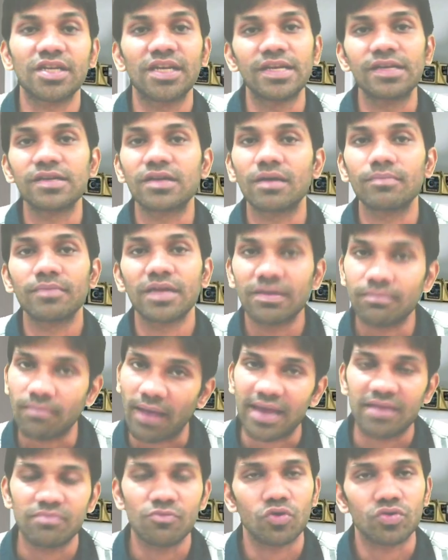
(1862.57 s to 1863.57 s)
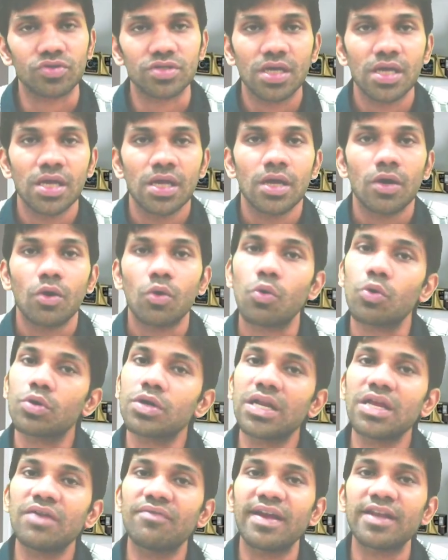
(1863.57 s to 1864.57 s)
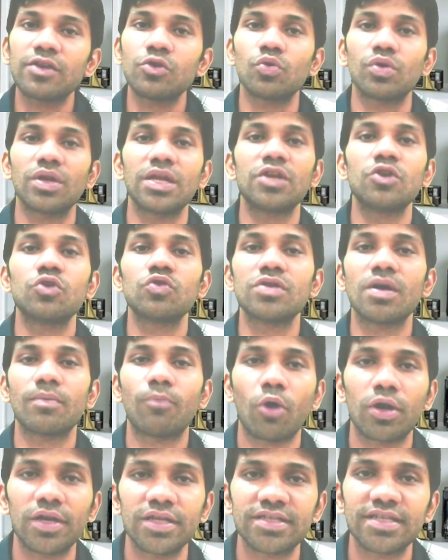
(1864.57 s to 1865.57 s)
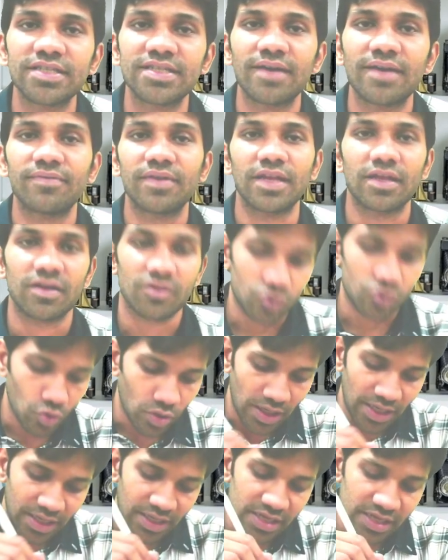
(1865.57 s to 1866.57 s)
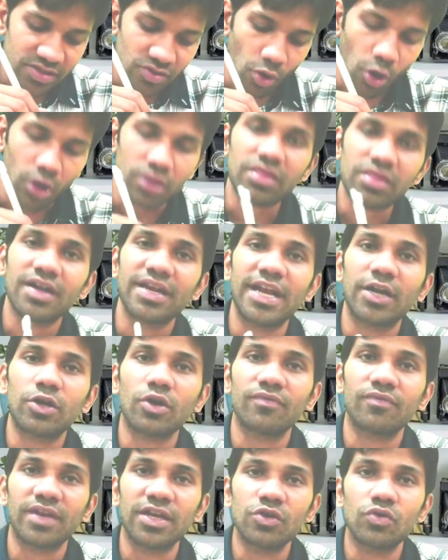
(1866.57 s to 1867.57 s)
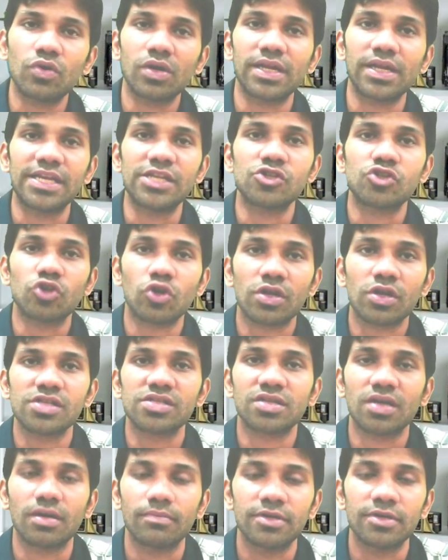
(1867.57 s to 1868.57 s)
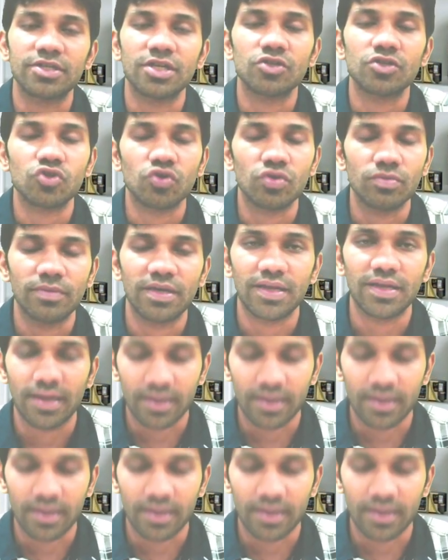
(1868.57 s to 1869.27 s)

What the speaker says: income in my books? Only when you renew the policies every year. So it is on the date of renewal, insurance commission should be